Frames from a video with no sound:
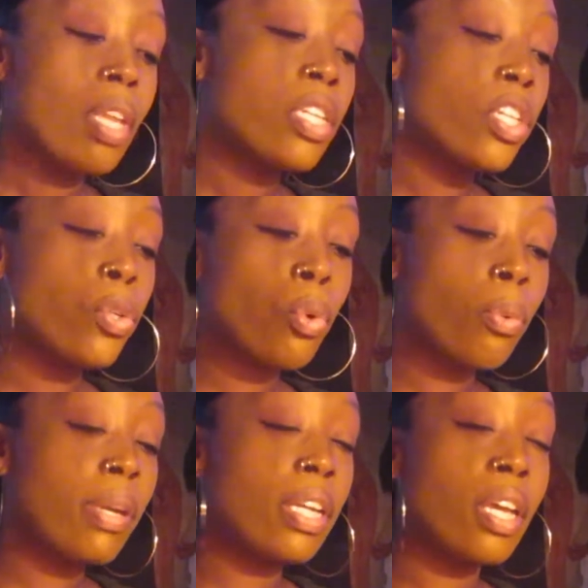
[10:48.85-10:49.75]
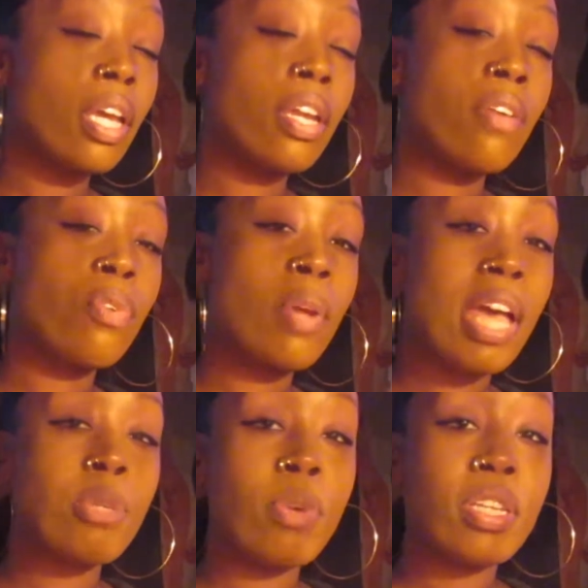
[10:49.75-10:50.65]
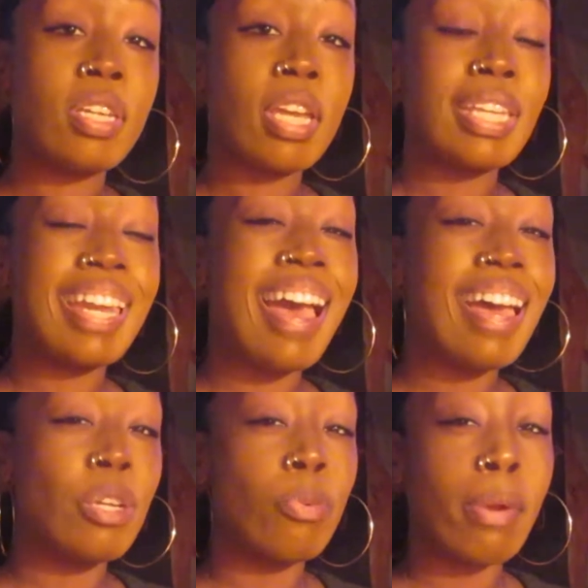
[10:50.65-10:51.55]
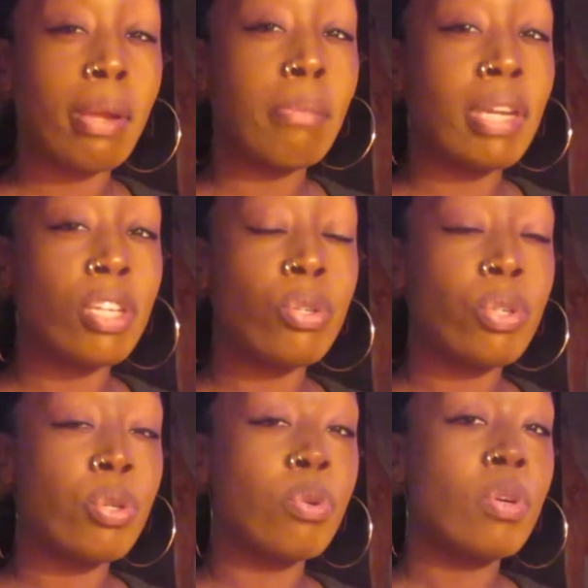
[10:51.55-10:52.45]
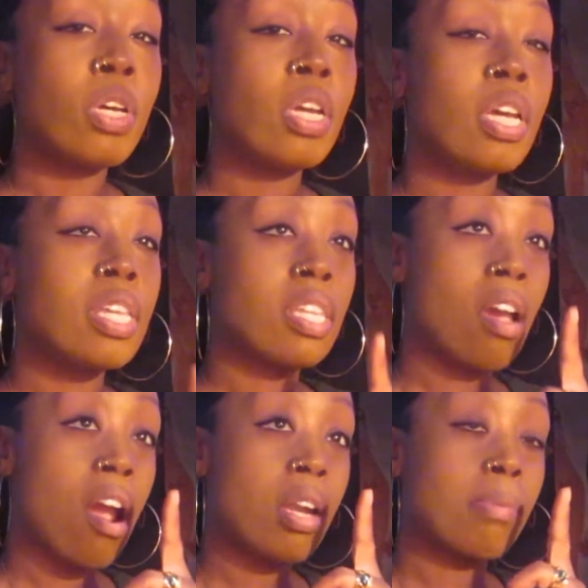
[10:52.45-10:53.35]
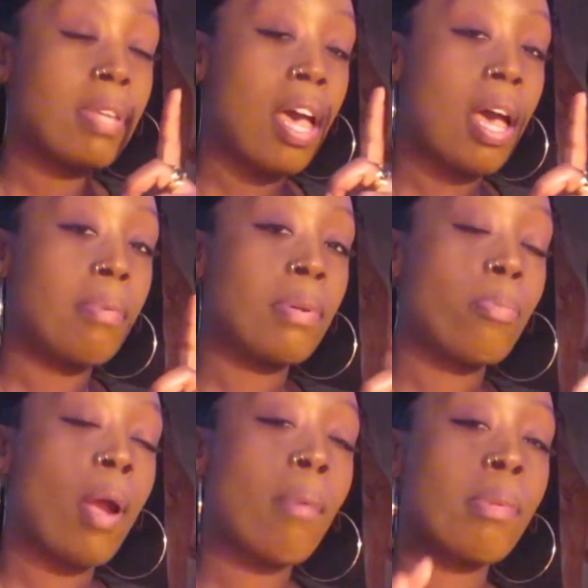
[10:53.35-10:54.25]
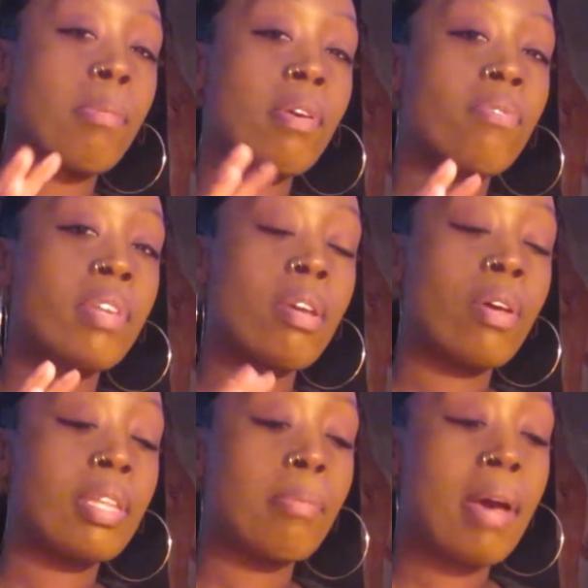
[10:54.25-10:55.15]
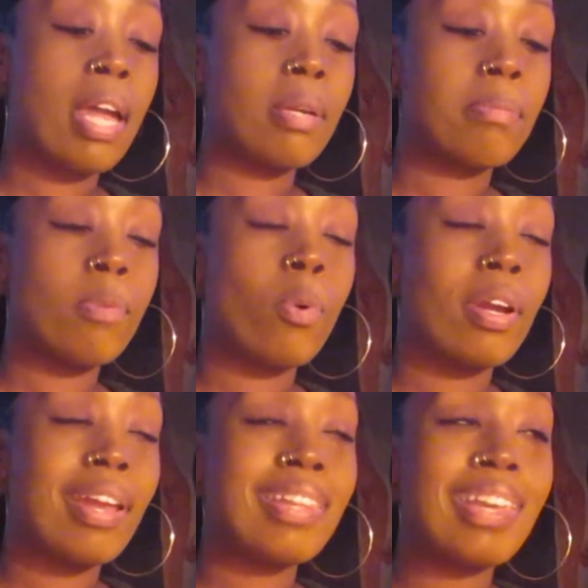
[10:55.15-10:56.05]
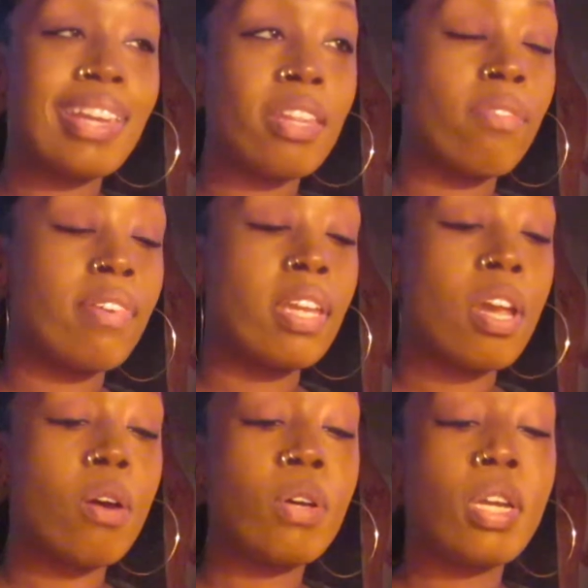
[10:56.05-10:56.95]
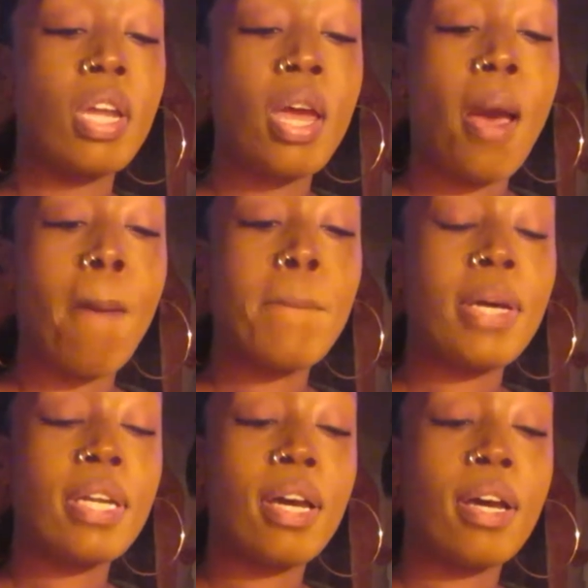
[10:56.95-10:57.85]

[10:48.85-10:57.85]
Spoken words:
general reading, and if you guys want to check that out, I do recommend that you do. It's the card up top. It'll probably be a video at the bottom or at the end of the video. But